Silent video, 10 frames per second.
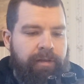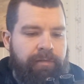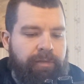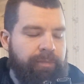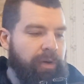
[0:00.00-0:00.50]

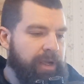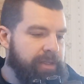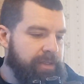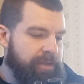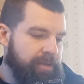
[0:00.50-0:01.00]
for the
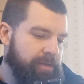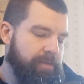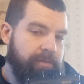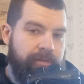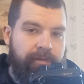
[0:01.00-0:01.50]
price,
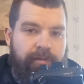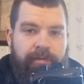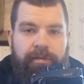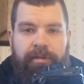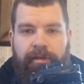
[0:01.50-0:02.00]

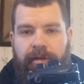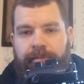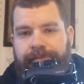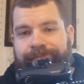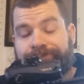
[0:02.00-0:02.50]
it's
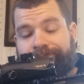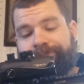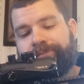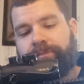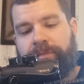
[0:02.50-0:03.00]

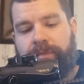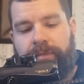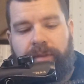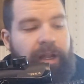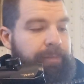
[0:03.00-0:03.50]

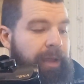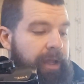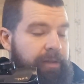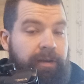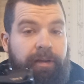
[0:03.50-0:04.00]
not a
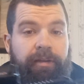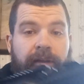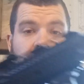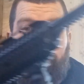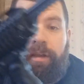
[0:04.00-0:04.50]
bad gun.
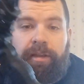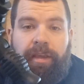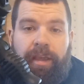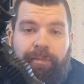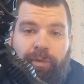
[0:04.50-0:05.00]
It
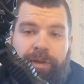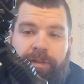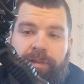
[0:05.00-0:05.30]
came with